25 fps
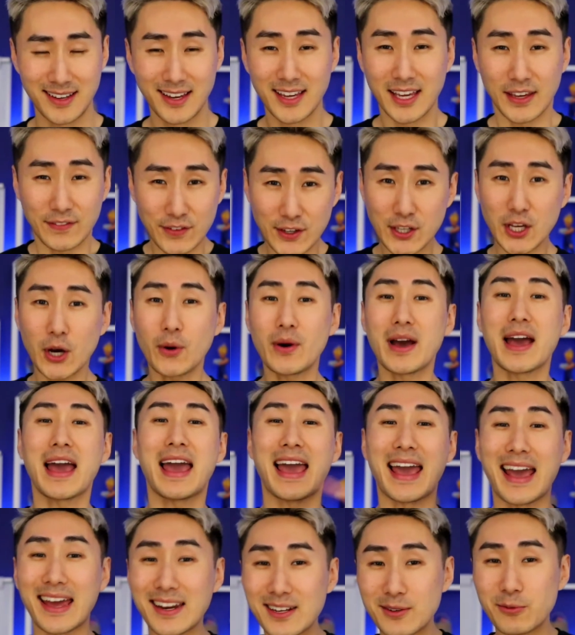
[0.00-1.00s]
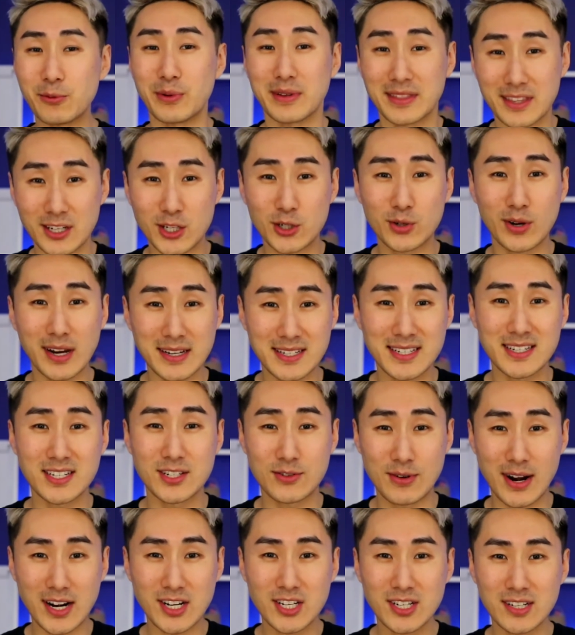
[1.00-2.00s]
If you go ahead with the trust
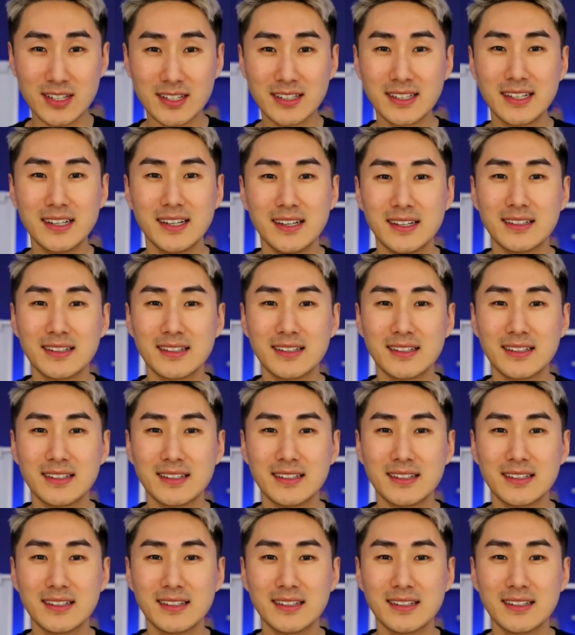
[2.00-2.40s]
structure,